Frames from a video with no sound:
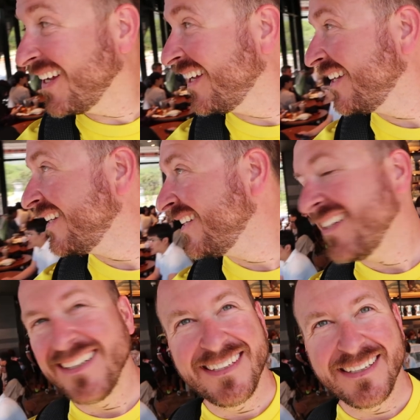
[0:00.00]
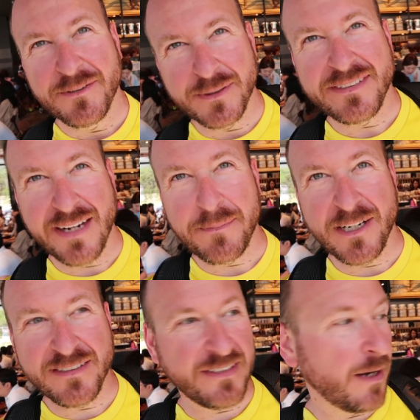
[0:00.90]
uh, stopped
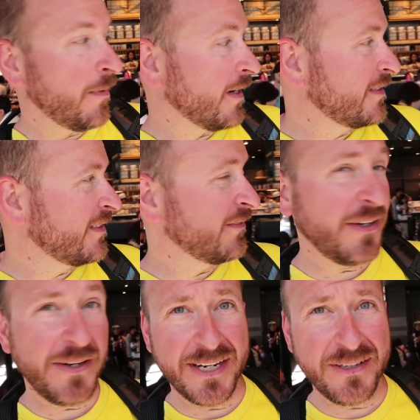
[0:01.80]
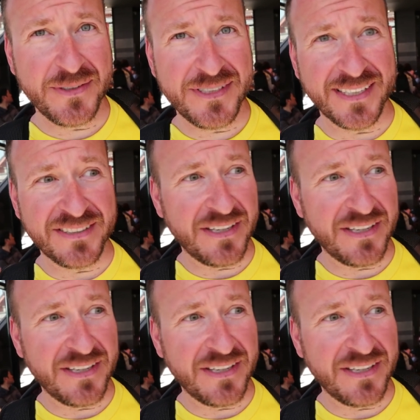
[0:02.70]
at the Starbucks. Very interesting